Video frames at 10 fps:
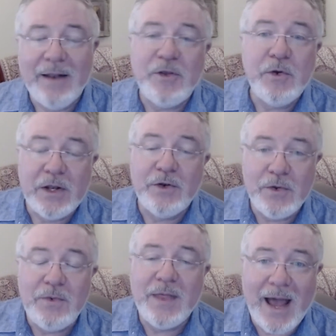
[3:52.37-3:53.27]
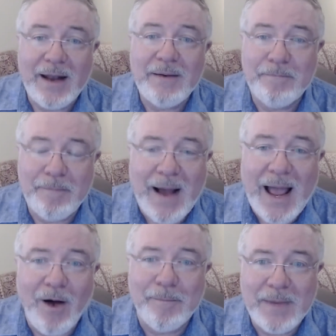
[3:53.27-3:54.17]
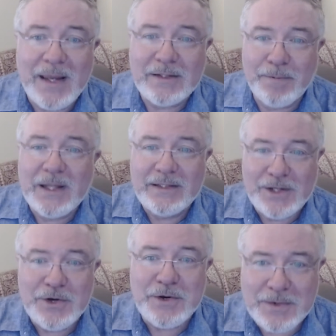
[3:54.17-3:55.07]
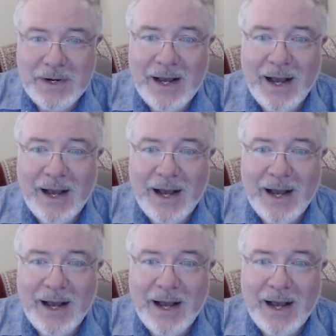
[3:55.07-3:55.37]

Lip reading: And if you can do that, by all means, please do.